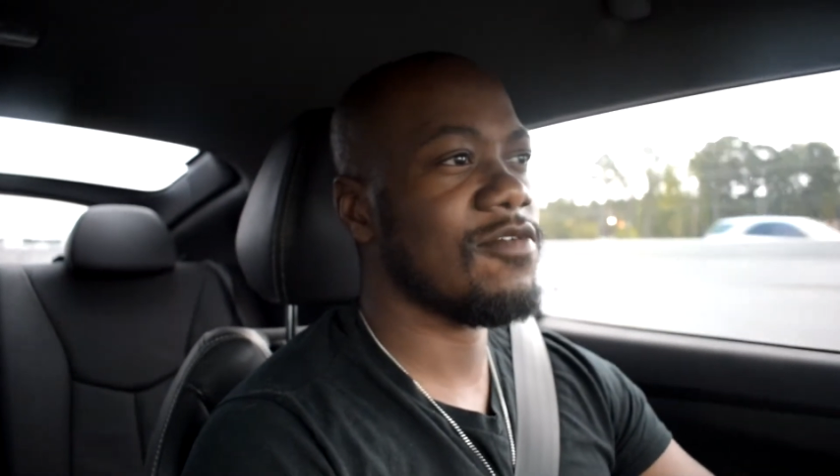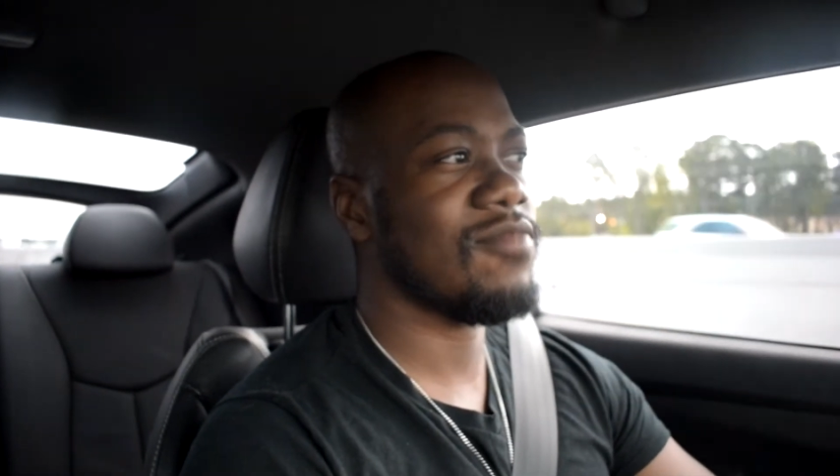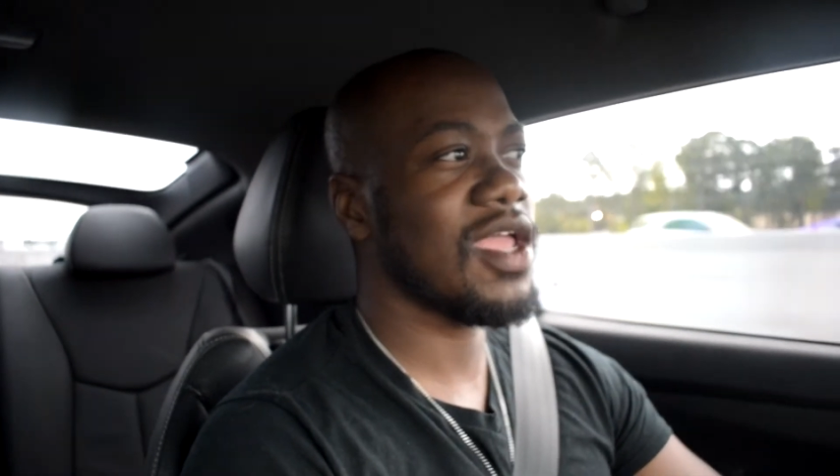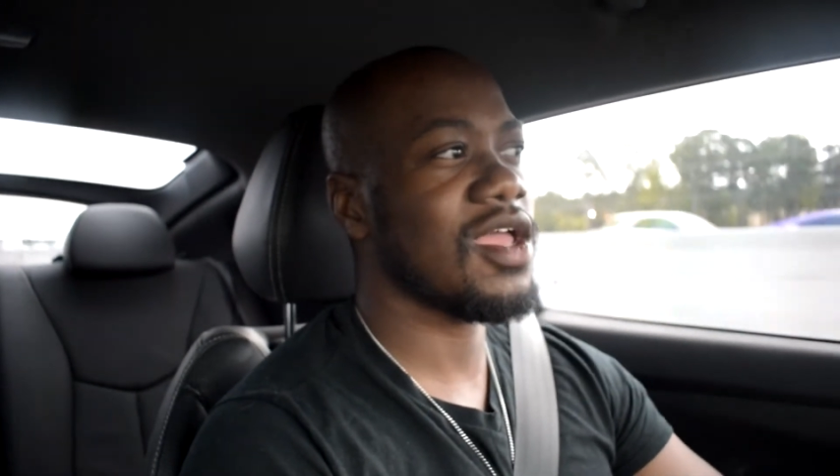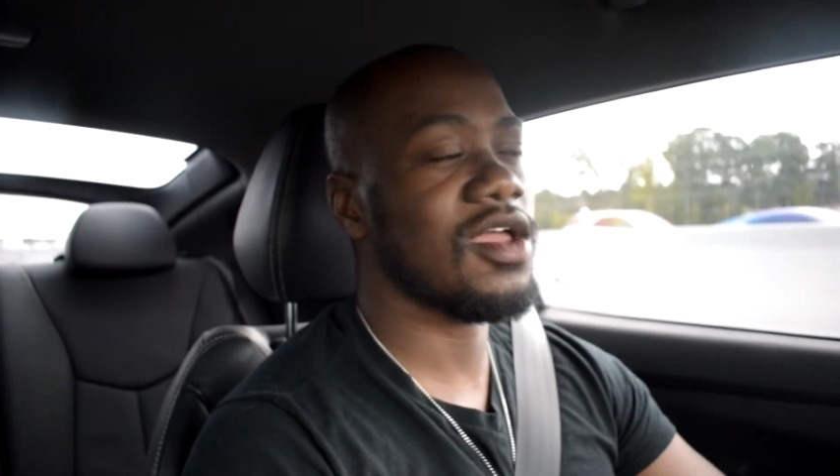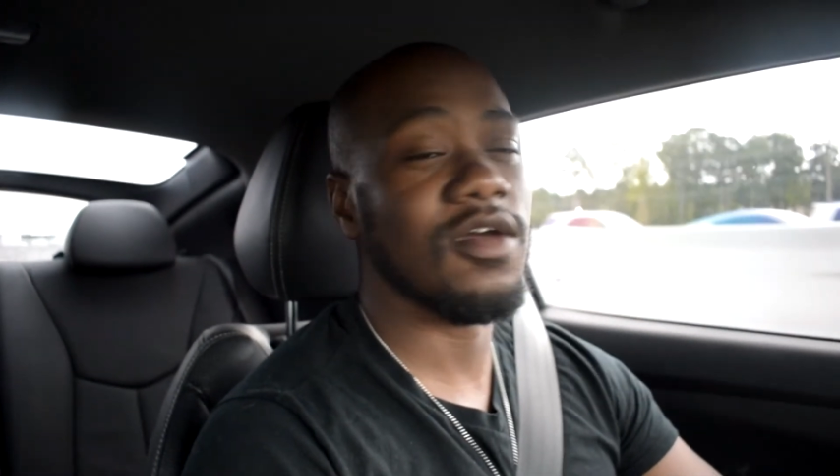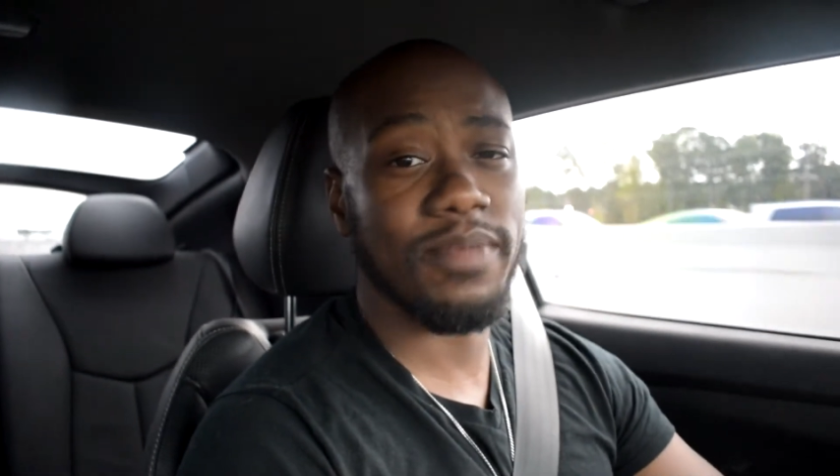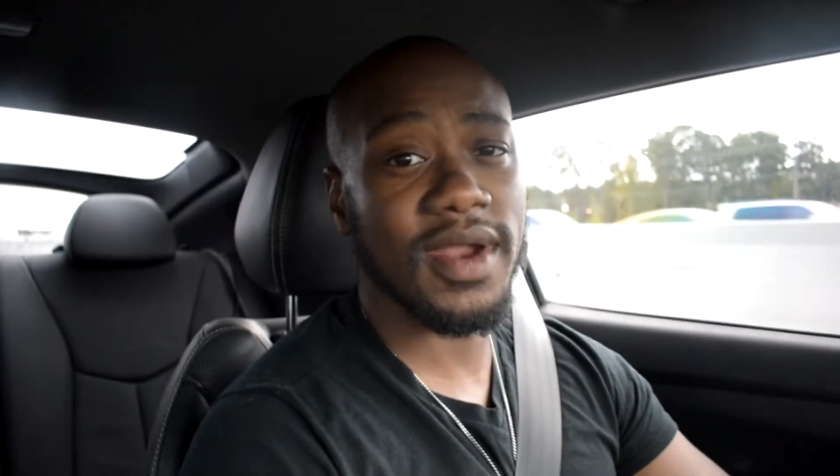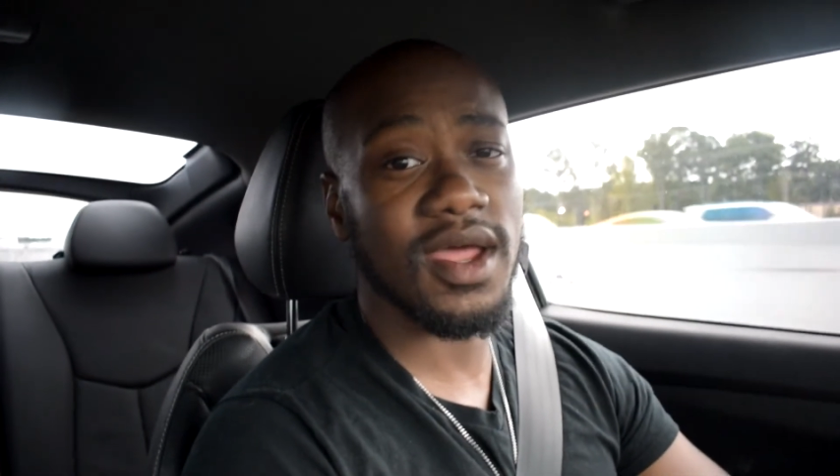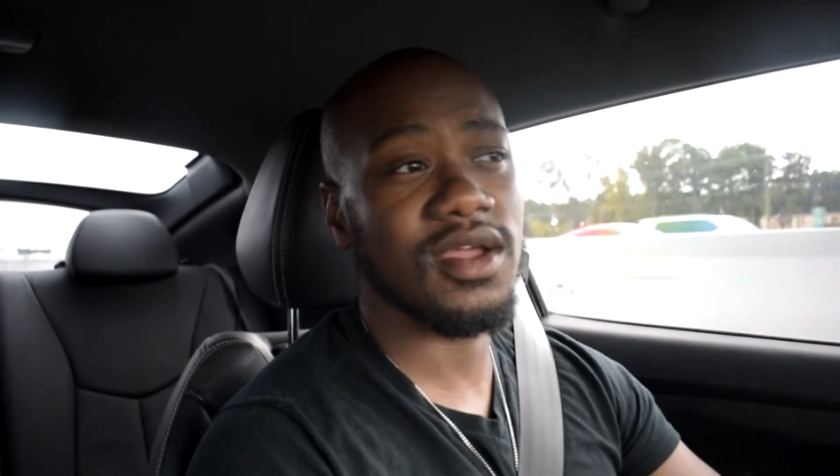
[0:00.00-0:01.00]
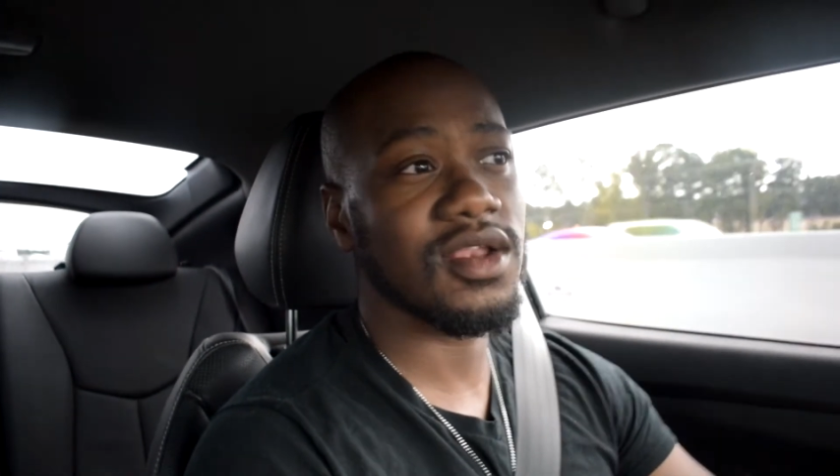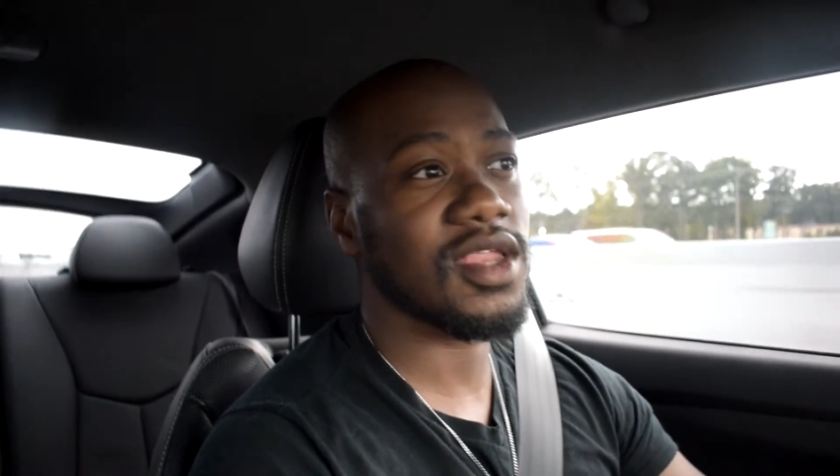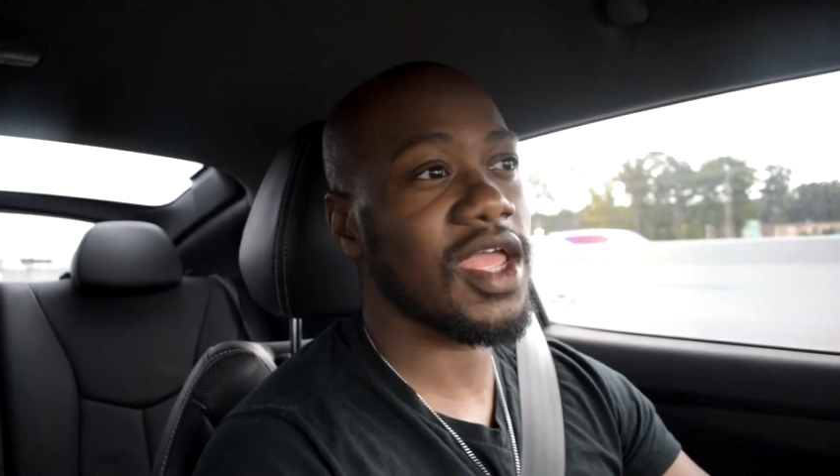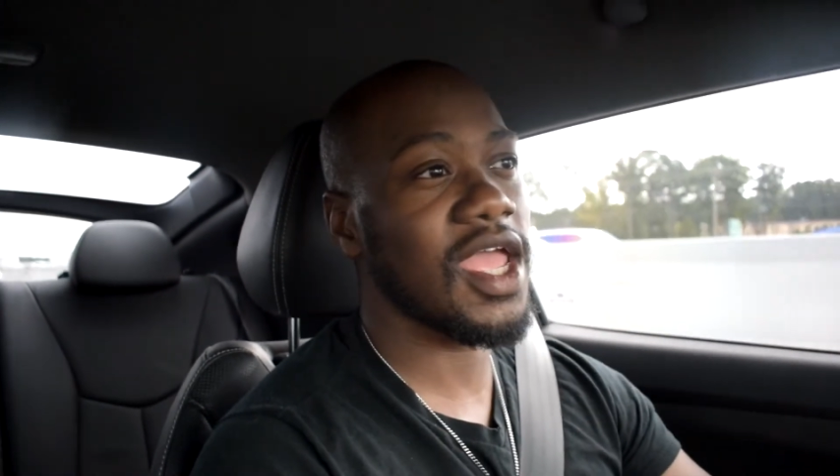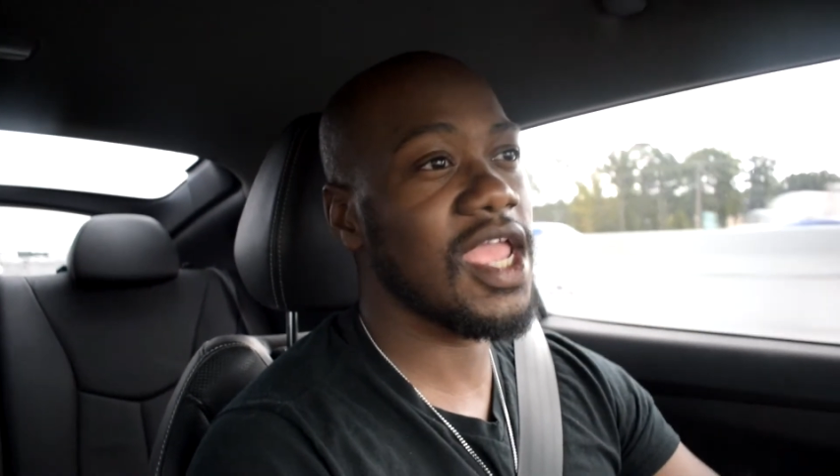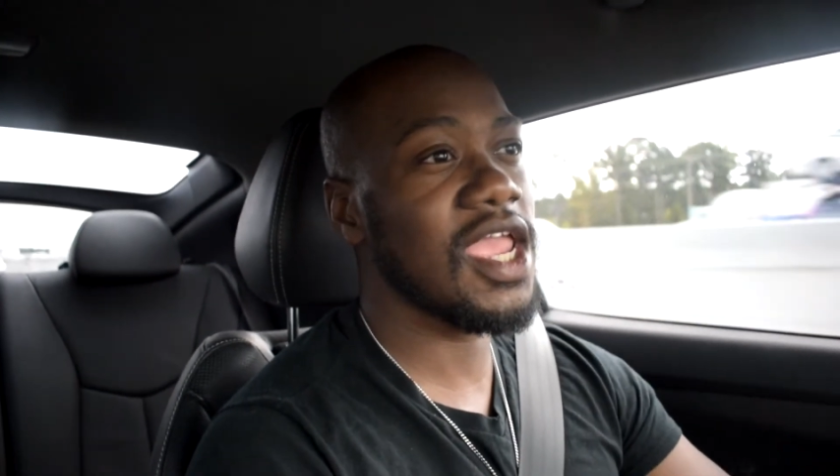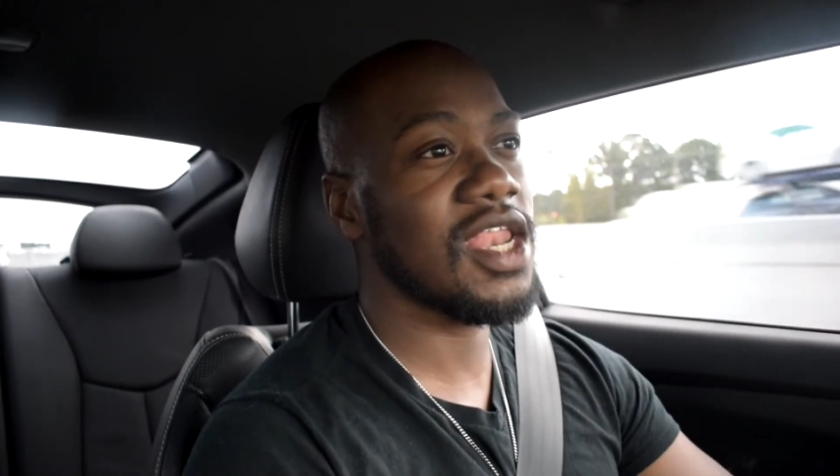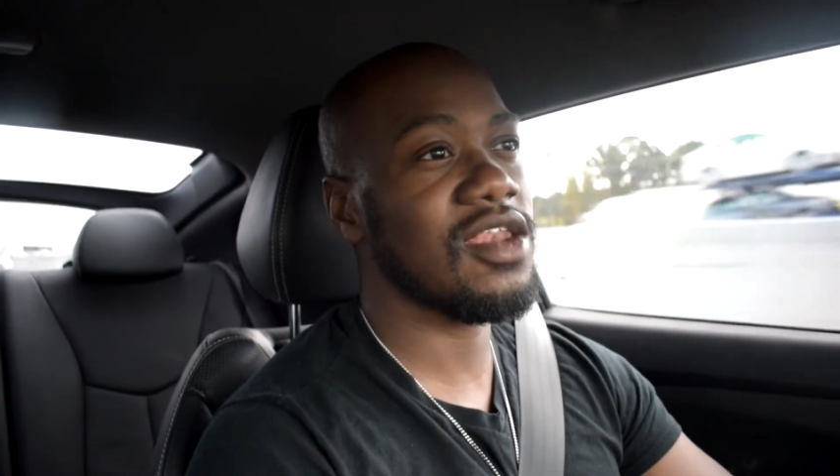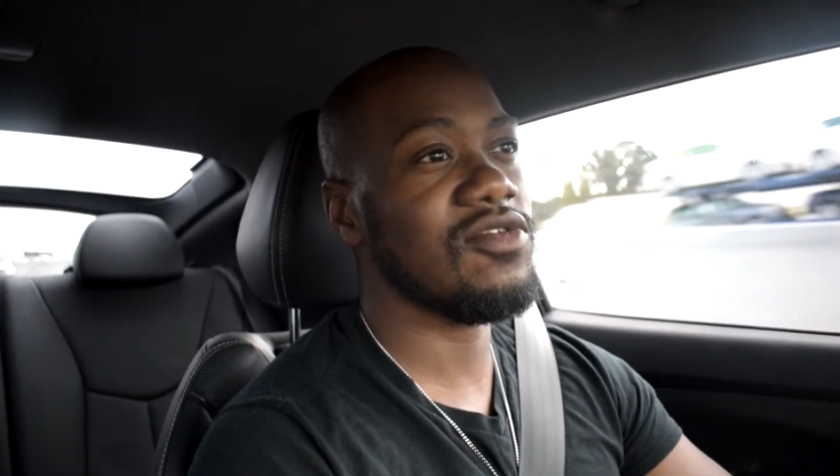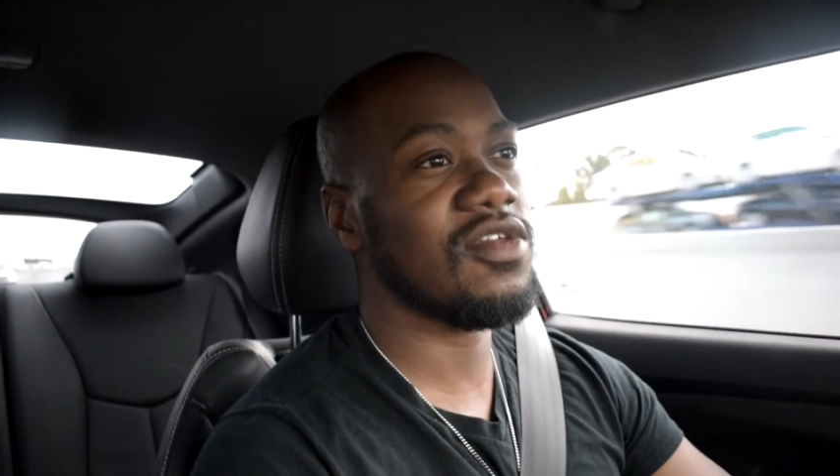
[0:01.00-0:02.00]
make a good product and do